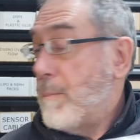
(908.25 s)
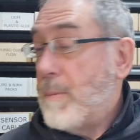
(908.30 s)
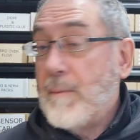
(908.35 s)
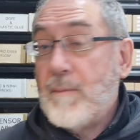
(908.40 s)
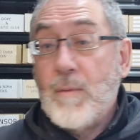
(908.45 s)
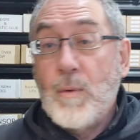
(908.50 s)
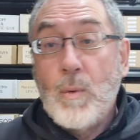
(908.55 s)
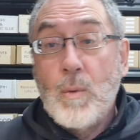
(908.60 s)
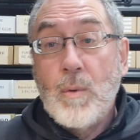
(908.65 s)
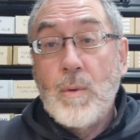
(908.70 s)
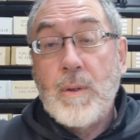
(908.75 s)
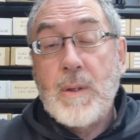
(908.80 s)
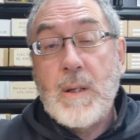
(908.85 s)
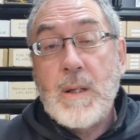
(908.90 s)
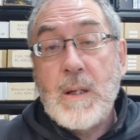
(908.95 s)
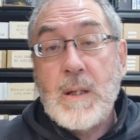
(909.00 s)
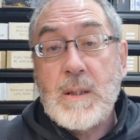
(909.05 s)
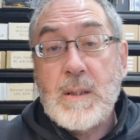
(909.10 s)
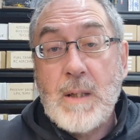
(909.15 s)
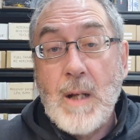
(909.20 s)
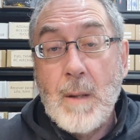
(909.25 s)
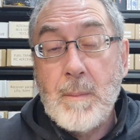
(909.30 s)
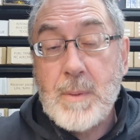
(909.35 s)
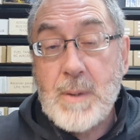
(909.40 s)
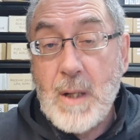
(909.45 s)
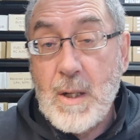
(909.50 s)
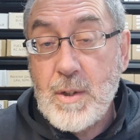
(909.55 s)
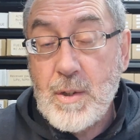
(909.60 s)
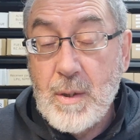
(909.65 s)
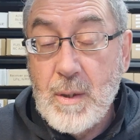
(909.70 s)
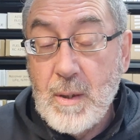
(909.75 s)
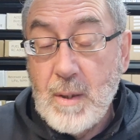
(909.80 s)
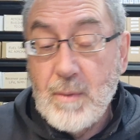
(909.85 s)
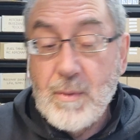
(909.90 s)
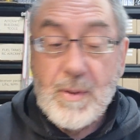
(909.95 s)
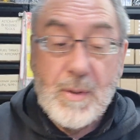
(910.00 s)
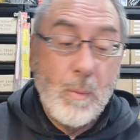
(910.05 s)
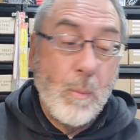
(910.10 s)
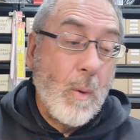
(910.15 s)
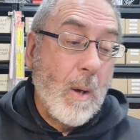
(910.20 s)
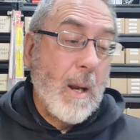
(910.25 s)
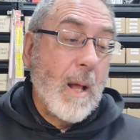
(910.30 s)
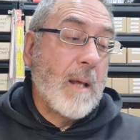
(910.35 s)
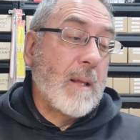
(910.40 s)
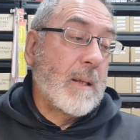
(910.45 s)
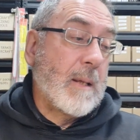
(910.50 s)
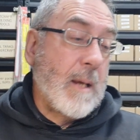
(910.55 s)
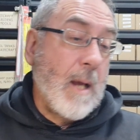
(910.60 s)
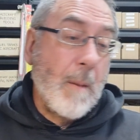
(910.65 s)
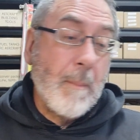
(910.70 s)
But for the setup station, there is a 1/8